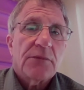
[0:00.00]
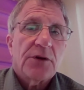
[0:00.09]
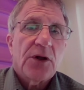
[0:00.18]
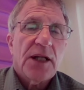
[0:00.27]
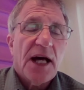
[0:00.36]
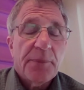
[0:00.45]

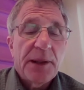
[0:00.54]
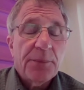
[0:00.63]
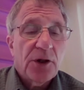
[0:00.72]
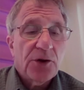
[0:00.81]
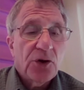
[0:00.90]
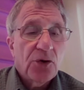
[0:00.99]
lot of
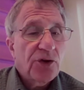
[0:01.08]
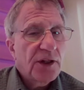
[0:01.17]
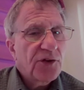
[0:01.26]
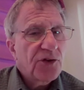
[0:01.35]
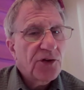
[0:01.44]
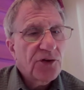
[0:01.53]
people are using
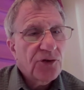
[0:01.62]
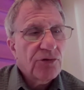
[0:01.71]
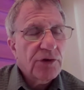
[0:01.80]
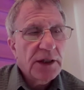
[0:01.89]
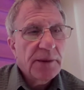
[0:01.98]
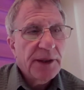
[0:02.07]
this. This is
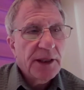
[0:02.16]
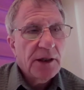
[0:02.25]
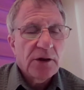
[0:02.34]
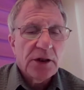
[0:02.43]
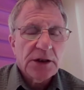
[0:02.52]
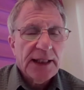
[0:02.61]
really being
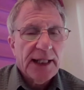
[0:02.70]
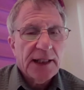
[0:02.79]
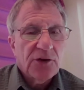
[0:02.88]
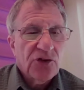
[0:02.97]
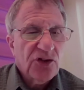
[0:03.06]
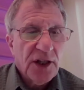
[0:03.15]
looked at
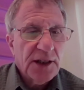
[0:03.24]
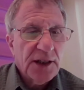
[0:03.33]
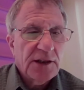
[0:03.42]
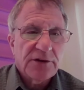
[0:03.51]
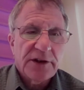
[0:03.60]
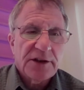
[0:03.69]
in
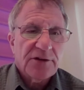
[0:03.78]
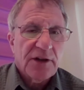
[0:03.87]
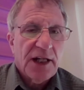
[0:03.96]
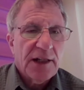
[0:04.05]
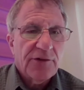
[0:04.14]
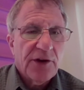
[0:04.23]
studies. There's a
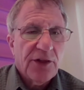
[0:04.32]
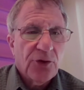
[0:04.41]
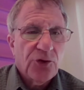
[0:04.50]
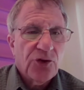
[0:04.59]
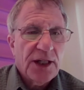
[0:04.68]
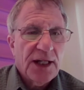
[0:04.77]
lot of
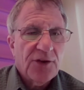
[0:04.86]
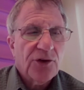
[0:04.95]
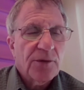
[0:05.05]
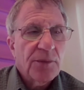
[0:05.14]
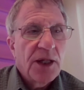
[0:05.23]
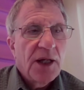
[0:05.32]

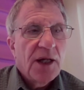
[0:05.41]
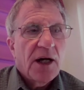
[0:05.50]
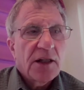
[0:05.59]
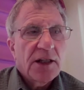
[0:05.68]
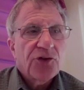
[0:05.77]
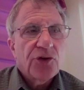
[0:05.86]
enthusiasm.
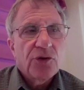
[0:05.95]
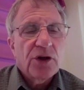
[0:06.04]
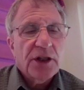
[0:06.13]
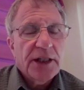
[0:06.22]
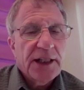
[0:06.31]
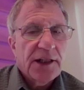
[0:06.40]
Unless you
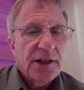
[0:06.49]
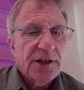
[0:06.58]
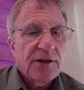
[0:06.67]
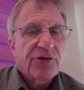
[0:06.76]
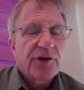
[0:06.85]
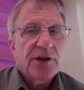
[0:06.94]
look at it a
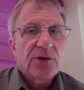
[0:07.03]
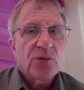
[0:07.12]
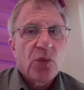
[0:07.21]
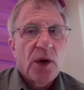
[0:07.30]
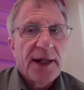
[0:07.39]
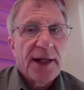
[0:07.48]
different
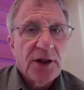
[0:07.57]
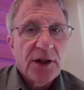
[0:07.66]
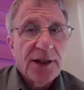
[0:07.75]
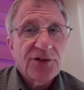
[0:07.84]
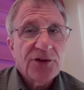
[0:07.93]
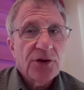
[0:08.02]
way,
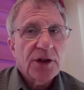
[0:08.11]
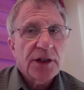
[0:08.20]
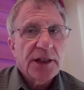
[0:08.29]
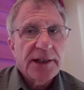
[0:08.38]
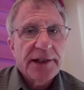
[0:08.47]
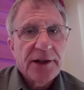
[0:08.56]
unless you look
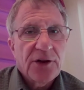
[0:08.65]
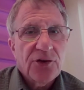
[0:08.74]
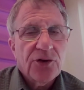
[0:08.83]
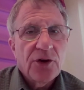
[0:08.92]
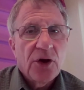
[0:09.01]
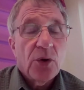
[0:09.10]
at it in this
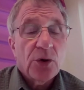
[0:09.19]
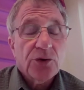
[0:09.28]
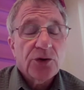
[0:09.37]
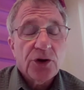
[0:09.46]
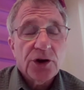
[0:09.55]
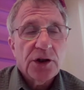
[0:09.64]

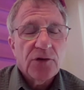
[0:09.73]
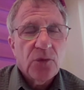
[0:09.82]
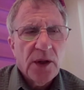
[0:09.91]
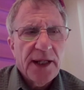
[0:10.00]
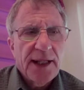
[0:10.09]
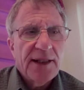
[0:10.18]
alternative
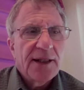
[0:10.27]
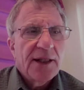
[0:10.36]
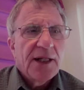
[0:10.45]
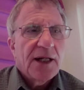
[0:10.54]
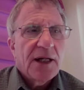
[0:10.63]
way,